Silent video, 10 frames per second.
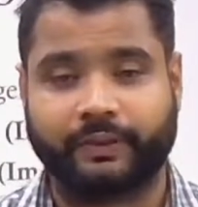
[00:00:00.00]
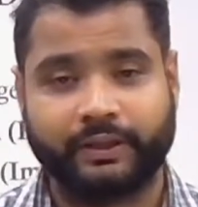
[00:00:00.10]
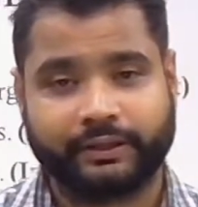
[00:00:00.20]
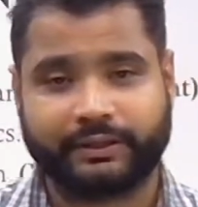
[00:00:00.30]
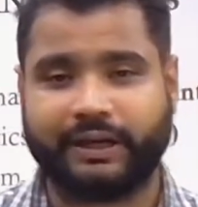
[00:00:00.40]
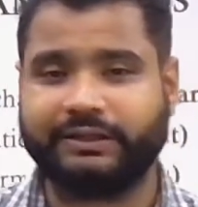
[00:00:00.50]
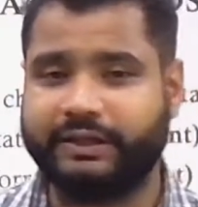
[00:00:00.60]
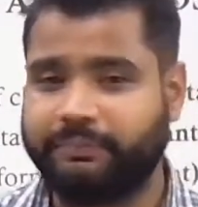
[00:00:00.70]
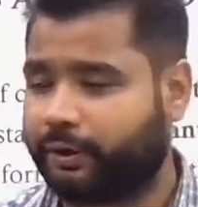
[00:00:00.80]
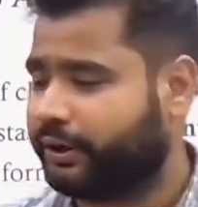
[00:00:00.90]
The other
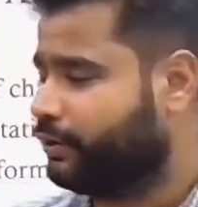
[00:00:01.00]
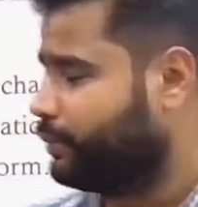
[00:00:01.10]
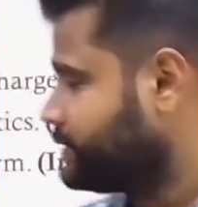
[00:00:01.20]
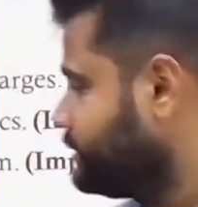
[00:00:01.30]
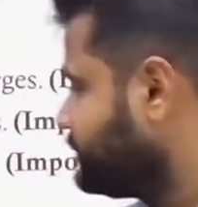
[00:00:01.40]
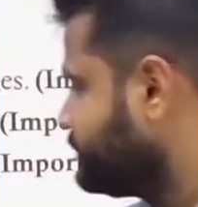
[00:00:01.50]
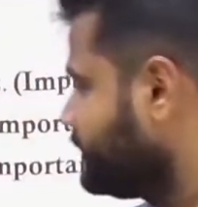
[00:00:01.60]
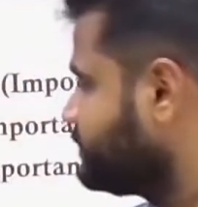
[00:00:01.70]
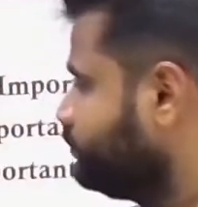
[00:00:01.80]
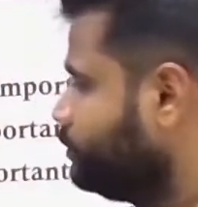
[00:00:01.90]
important questions,
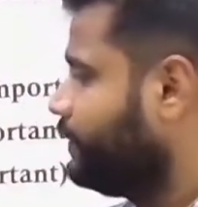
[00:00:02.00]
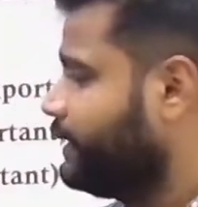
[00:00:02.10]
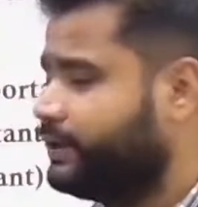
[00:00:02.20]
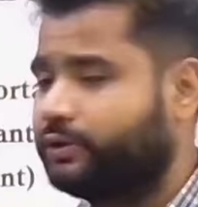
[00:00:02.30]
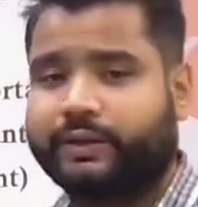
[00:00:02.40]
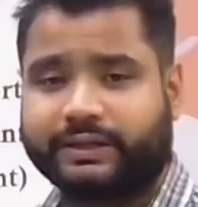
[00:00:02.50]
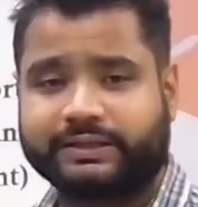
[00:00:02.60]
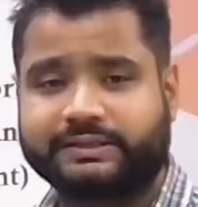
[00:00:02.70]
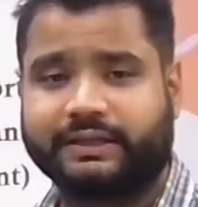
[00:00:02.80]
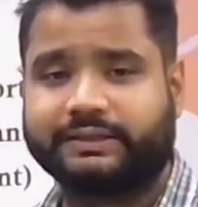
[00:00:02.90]
let's move ahead to
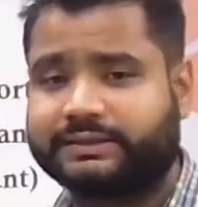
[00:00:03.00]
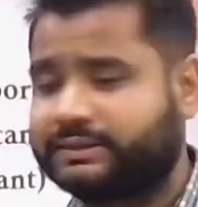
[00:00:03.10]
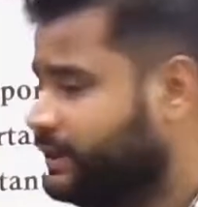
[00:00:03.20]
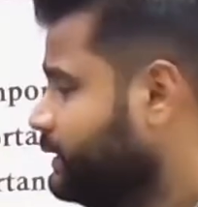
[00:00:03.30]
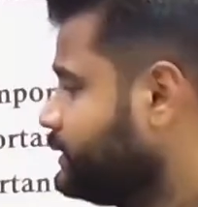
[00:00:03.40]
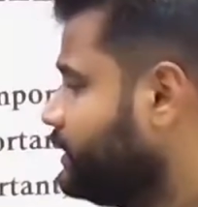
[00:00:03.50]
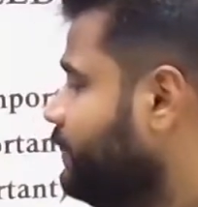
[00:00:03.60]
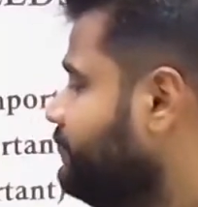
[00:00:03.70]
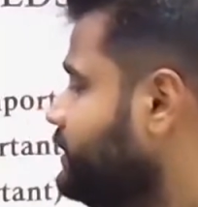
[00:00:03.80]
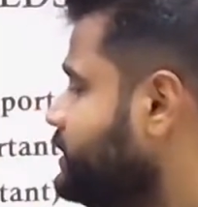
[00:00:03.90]
understand is the
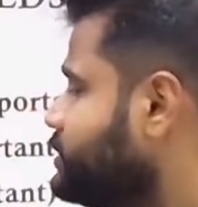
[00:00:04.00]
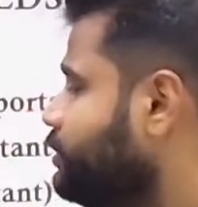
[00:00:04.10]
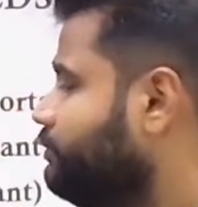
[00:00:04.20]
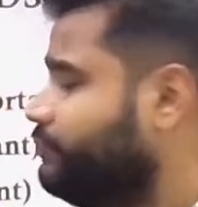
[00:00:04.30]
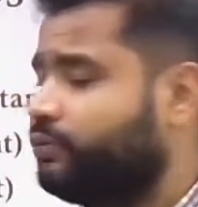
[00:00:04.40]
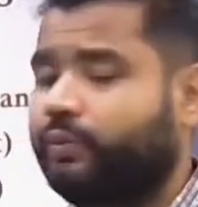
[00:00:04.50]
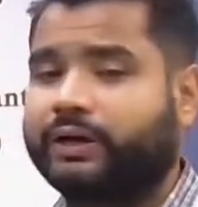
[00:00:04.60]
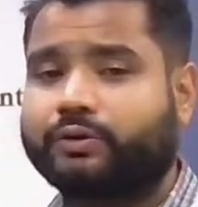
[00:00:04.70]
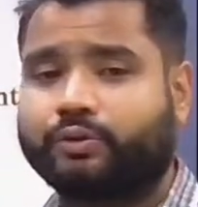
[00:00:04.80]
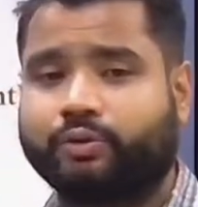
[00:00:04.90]
definition of
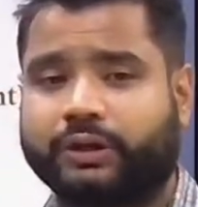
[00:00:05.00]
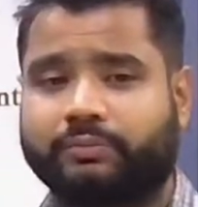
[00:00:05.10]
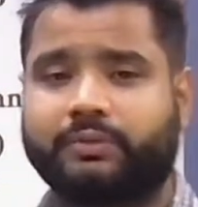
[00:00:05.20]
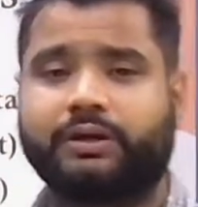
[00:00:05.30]
1 Coulomb.